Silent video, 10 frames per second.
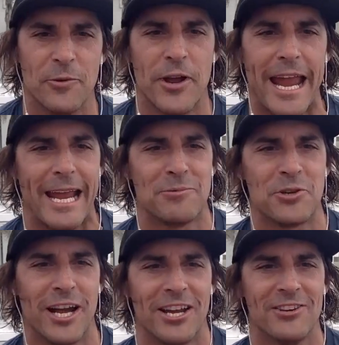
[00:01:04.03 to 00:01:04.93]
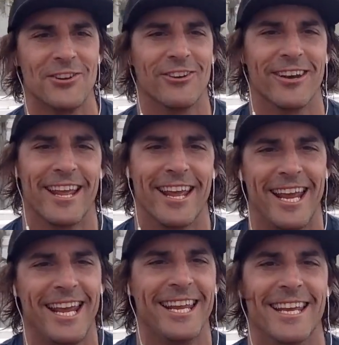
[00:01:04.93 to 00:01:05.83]
New Hampshire, how you doing
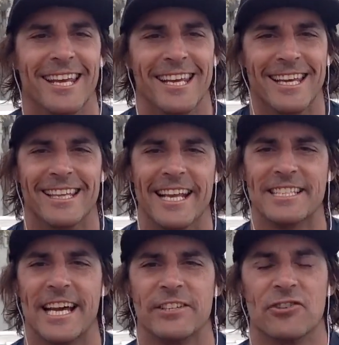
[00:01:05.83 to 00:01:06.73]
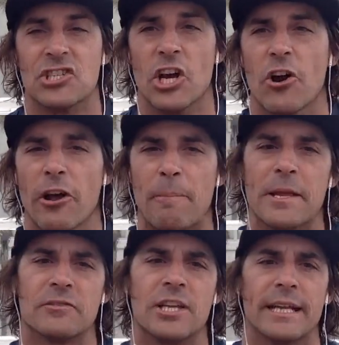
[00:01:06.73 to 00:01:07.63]
today? Thanks, guys, for showing up.
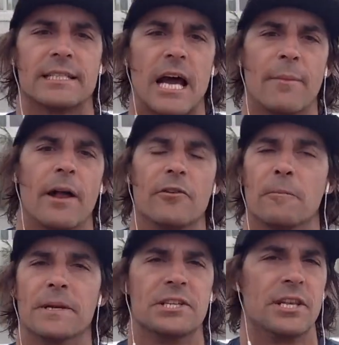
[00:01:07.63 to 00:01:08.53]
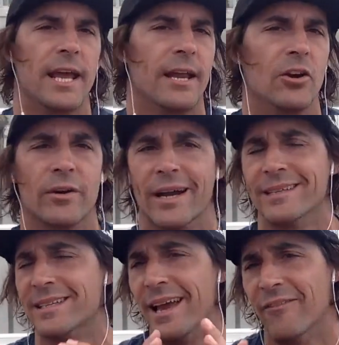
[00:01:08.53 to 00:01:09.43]
Thanks for taking time out of your busy day. I know,
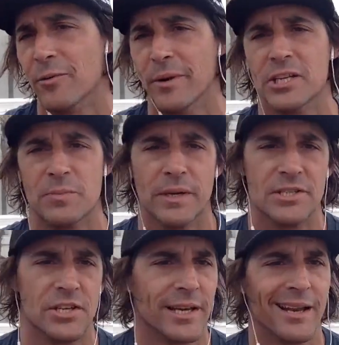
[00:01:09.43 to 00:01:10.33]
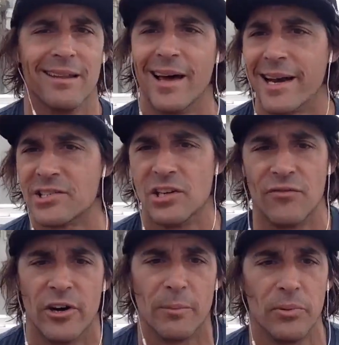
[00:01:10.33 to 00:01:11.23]
guys, everybody's busy. You got a lot of stuff
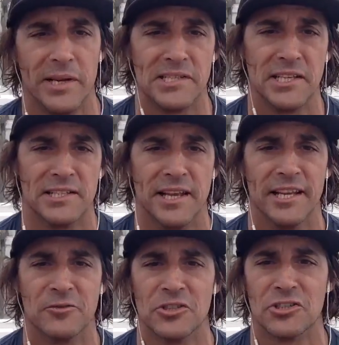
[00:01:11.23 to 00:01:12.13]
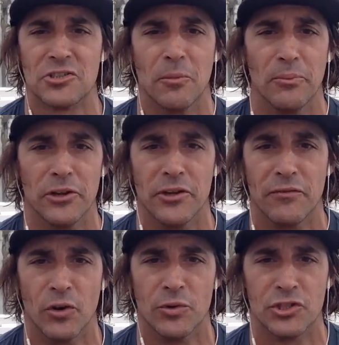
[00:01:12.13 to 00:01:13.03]
on your plates these days. We're just completely
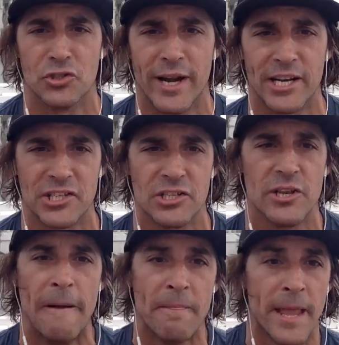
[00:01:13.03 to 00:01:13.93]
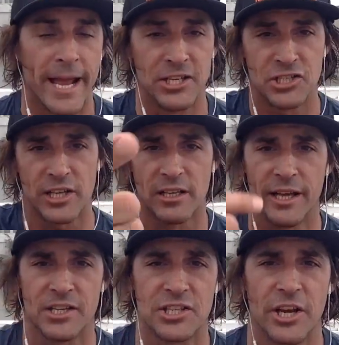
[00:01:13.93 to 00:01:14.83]
filled with distractions. And just like
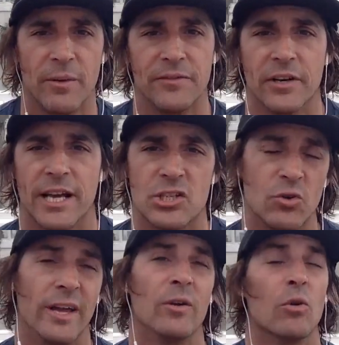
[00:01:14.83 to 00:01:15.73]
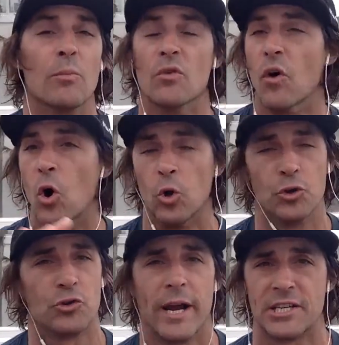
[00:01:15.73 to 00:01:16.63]
Lana's saying right there, guys, go ahead and remove all
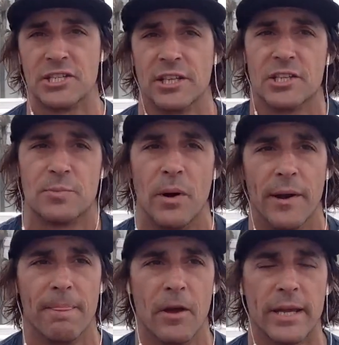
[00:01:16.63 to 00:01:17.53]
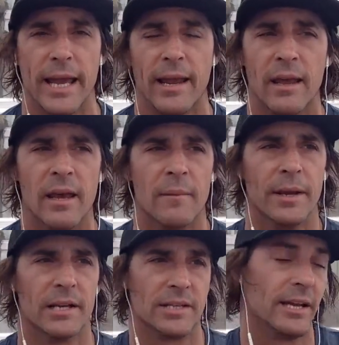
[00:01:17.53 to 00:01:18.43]
distractions at this point, okay?
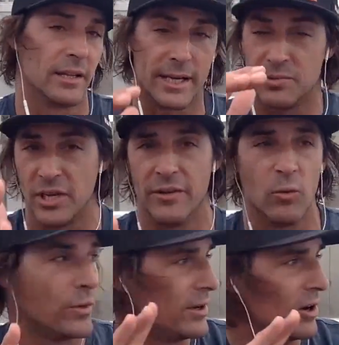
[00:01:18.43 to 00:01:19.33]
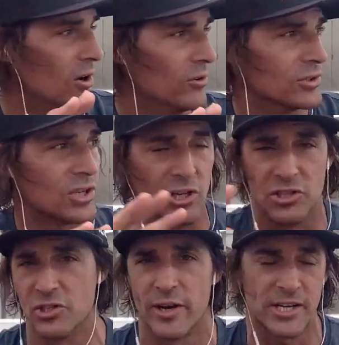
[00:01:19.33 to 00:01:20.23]
because I like I'm saying that we know there's tons
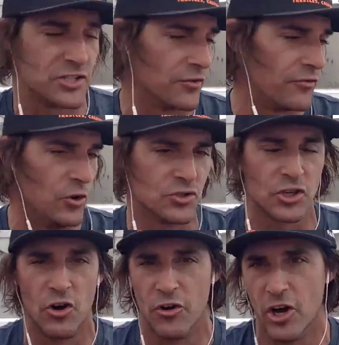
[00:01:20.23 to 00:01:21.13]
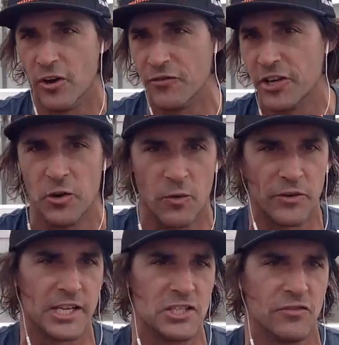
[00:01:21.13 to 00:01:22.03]
of distractions. Your phones are going off. You're getting
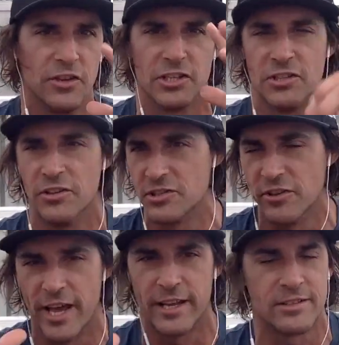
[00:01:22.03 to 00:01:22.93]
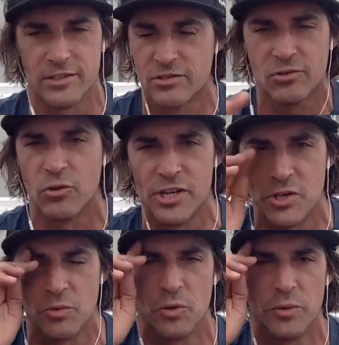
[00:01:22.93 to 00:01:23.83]
notifications for this and this and that. It's this
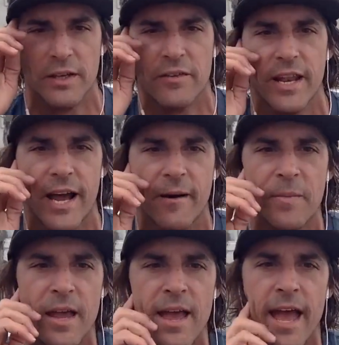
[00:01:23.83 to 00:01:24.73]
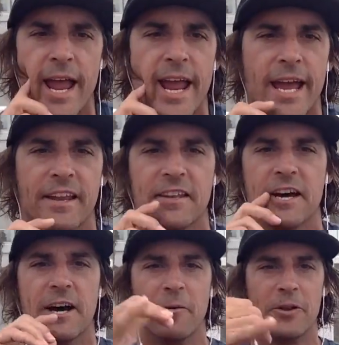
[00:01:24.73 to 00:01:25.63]
crazy world we live in now. And
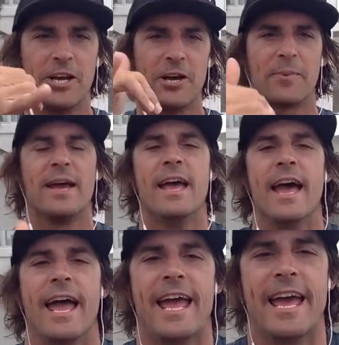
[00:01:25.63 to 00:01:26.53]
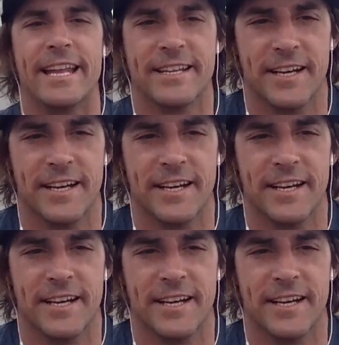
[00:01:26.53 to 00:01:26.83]
uh, what up? And